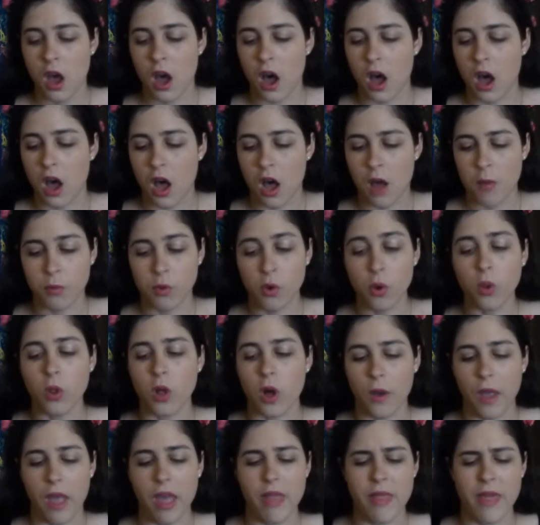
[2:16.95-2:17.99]
Cool.
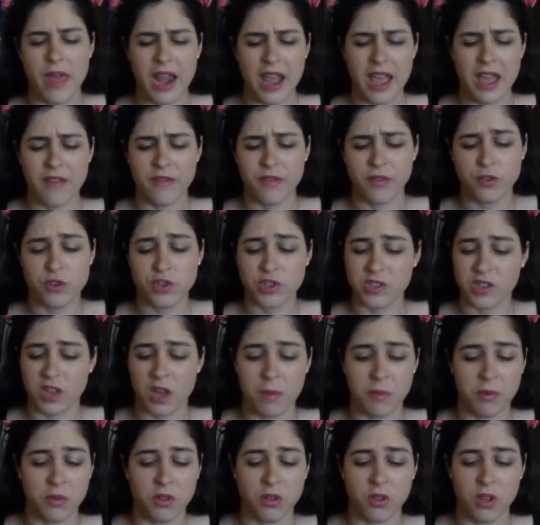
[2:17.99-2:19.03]
Okay, then I have just a
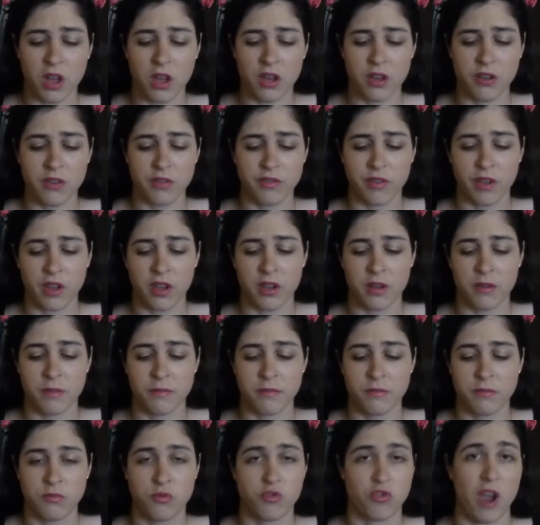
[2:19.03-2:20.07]
couple
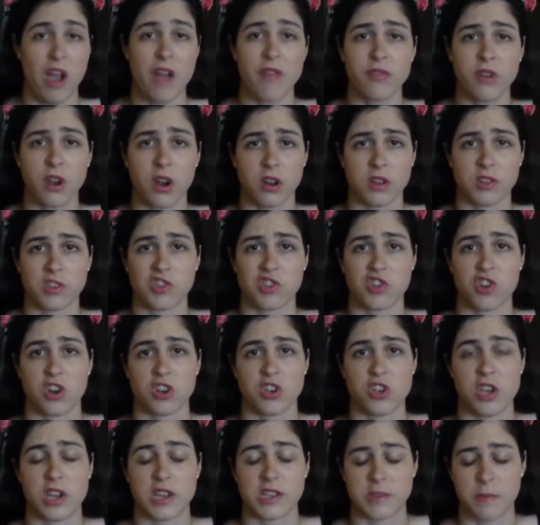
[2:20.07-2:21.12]
of draft cards to talk
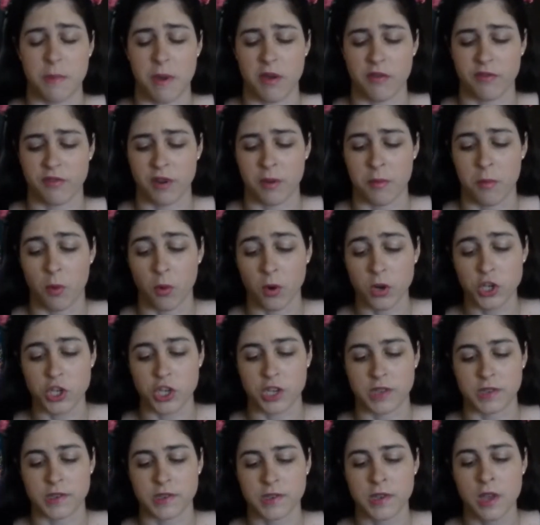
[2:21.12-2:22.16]
to you guys about from
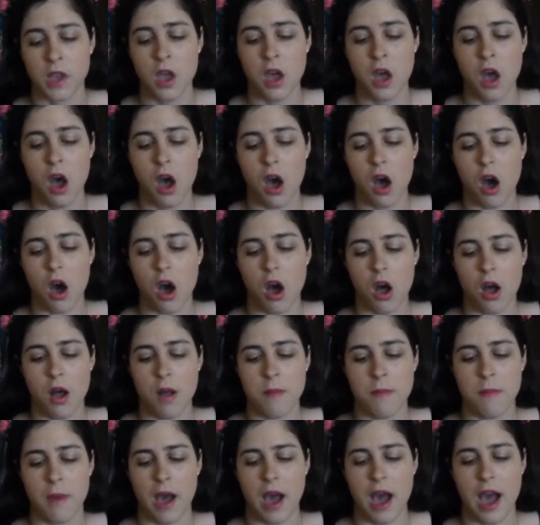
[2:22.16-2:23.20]
Origins.
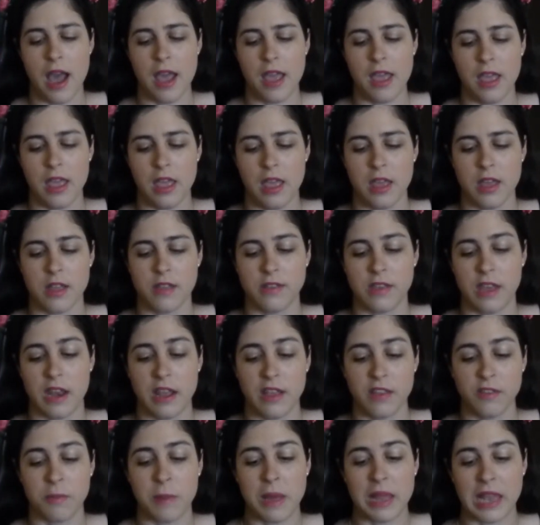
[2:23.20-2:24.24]

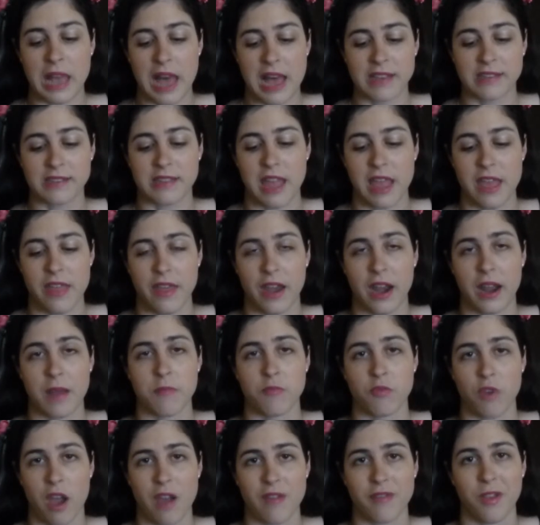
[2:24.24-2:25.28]
Today is my last day that
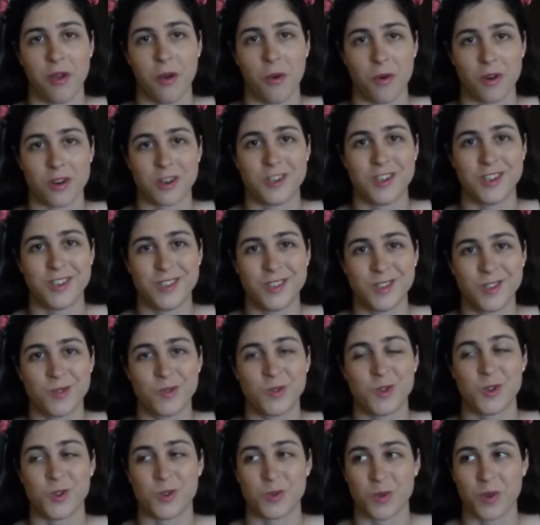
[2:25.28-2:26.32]
I'm drafting Origins,
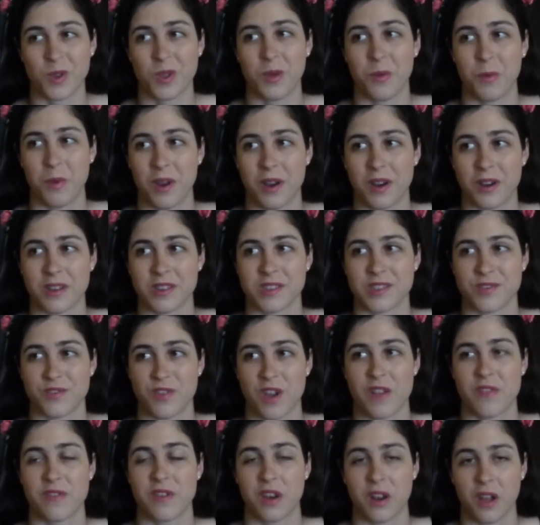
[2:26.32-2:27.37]
which is really weird because I've
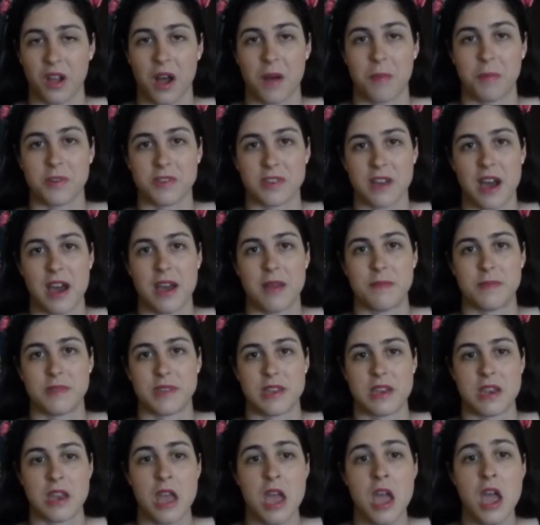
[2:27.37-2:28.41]
drafted it a couple times,
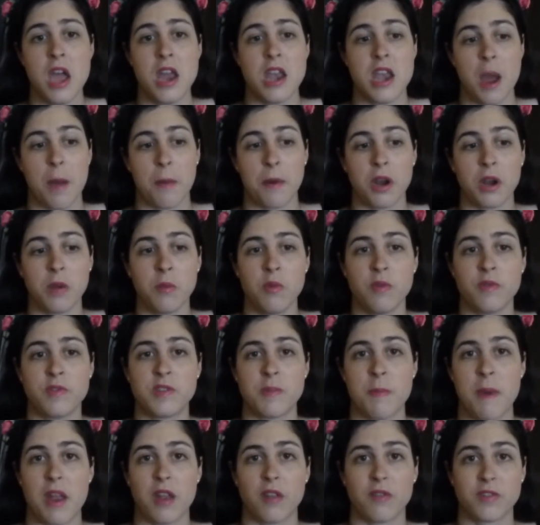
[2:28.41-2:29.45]
and now we're gonna move
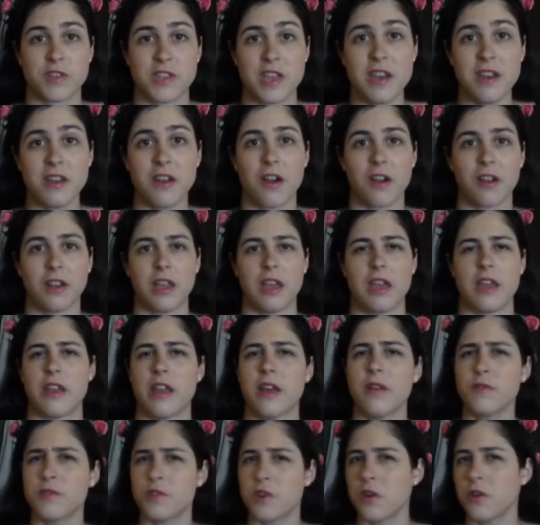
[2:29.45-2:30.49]
into Battle for Zendikar land.
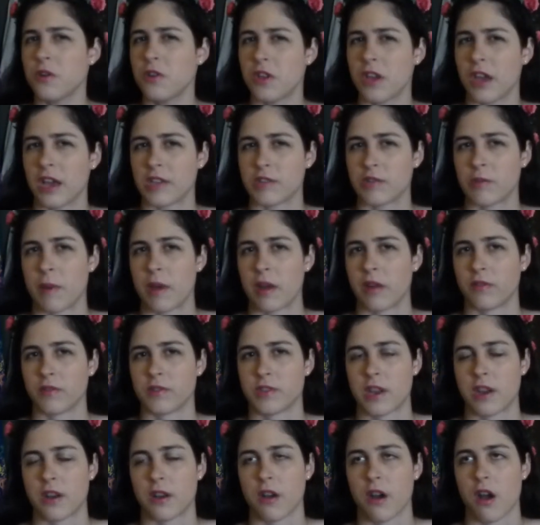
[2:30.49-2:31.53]
How stoked are you guys for Battle for
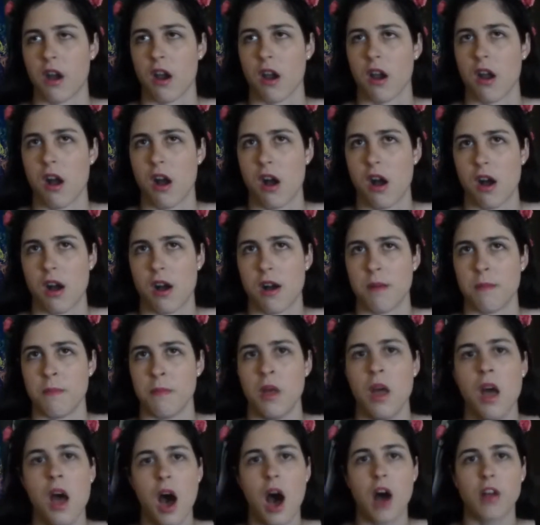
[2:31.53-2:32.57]
Zendikar?
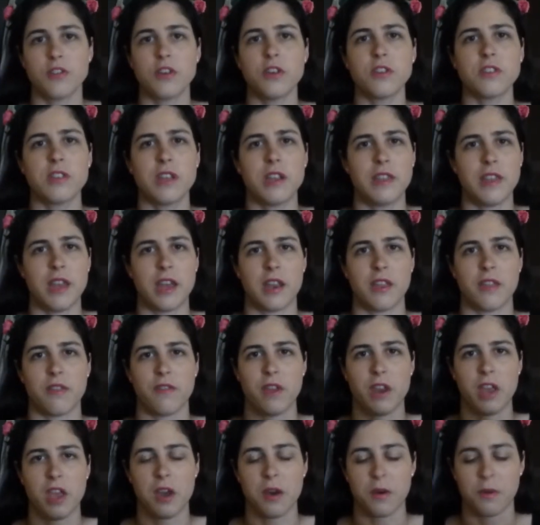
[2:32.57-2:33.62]
I'll talk to that at the end of the
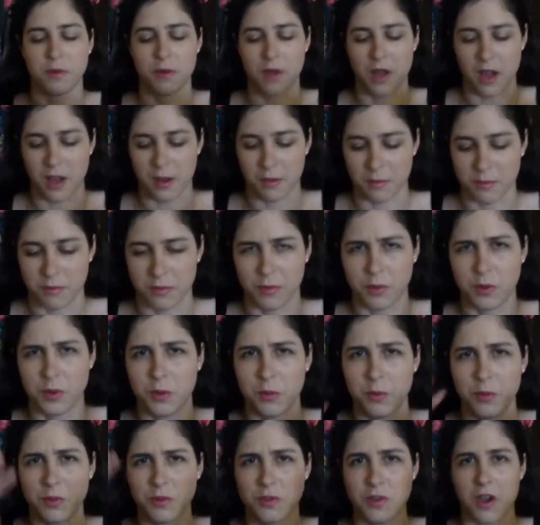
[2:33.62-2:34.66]
video.
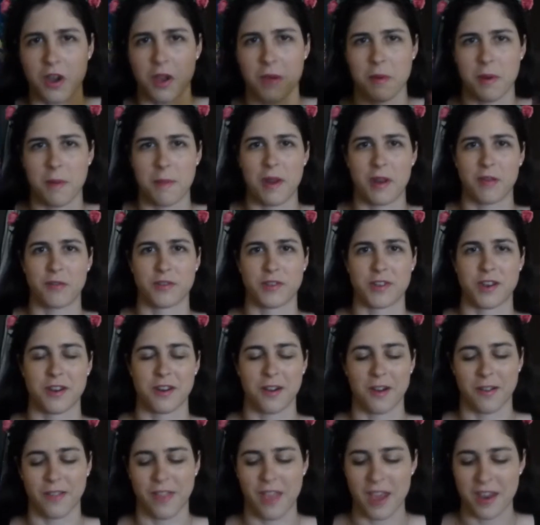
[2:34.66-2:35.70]
We'll talk about Battle for
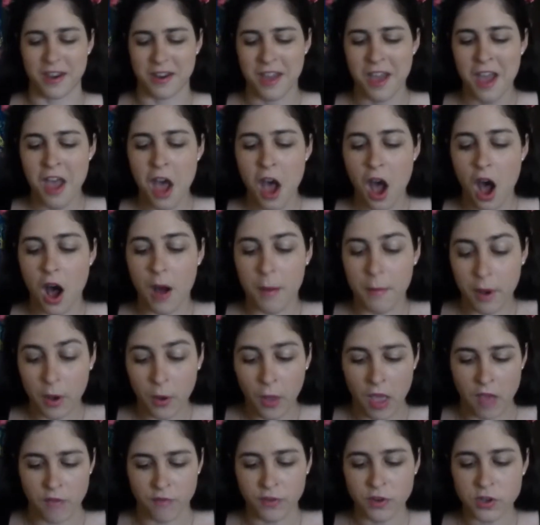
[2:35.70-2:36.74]
Zendikar at the end. But
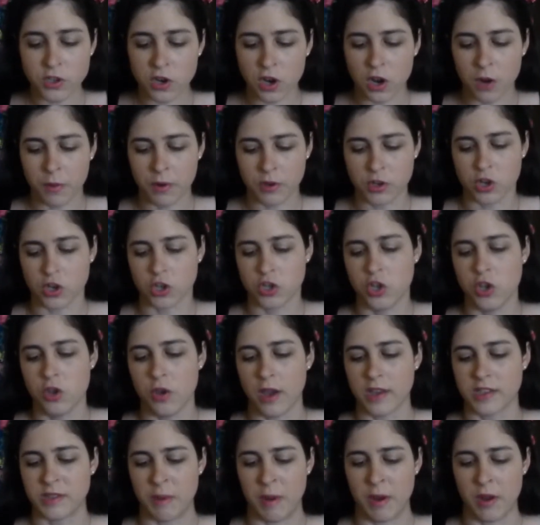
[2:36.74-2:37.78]
okay, first card I want to talk to you
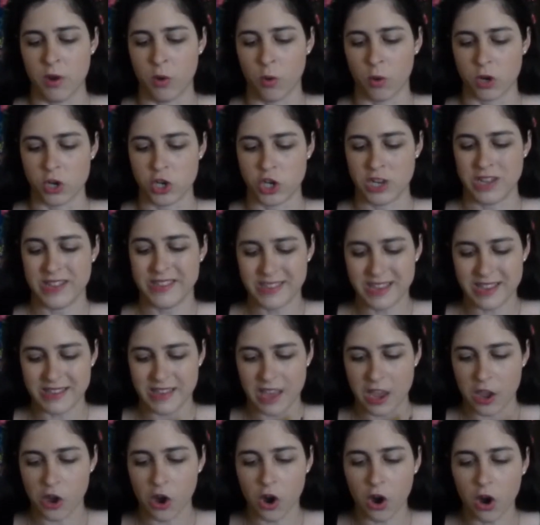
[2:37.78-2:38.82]
guys about in Origins is
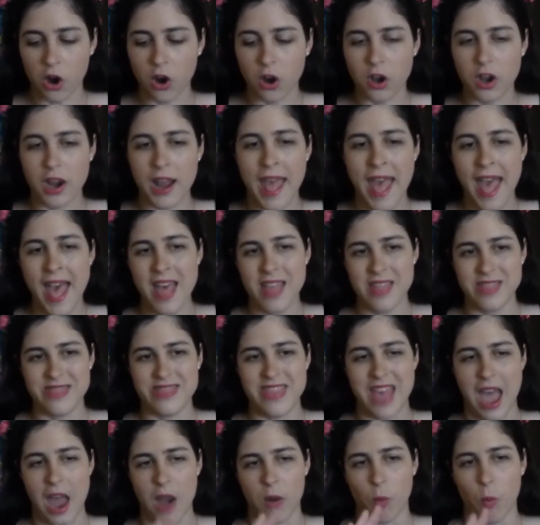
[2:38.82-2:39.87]
a card
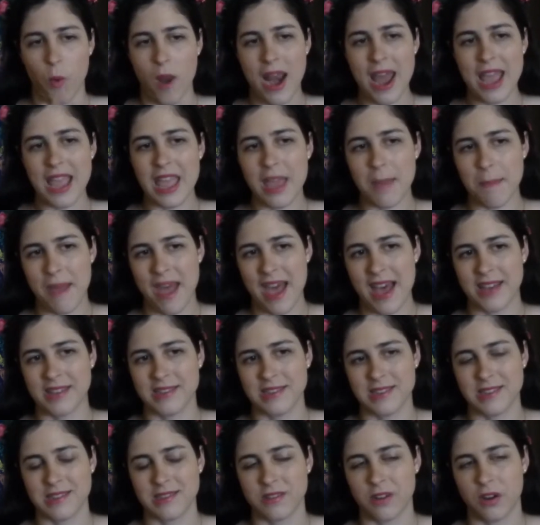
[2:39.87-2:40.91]
that when I get
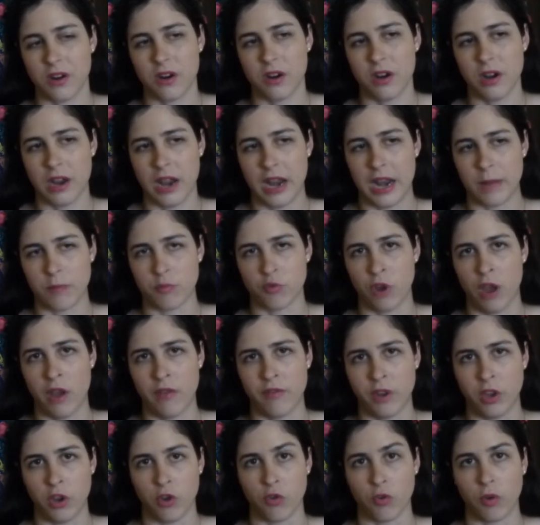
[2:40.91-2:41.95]
past this card and I'm
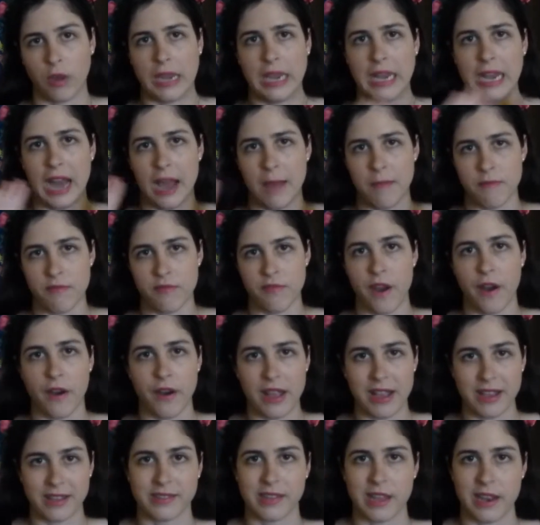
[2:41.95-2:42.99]
drafting green, I'm
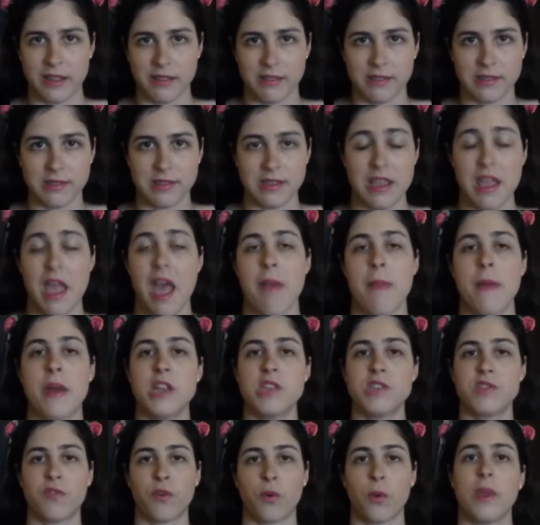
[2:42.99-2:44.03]
very excited to see, and that
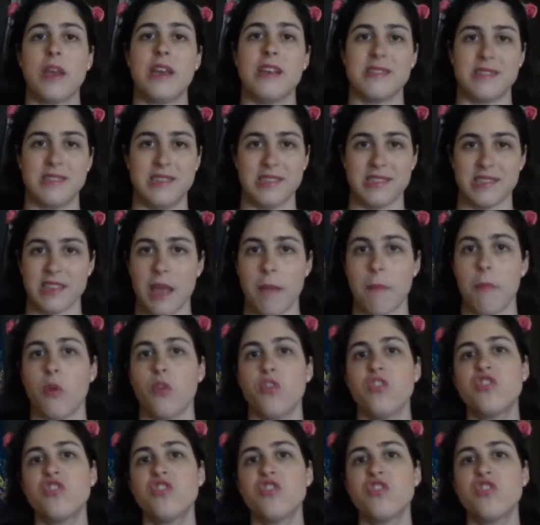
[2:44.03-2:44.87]
is Farika's Disciple.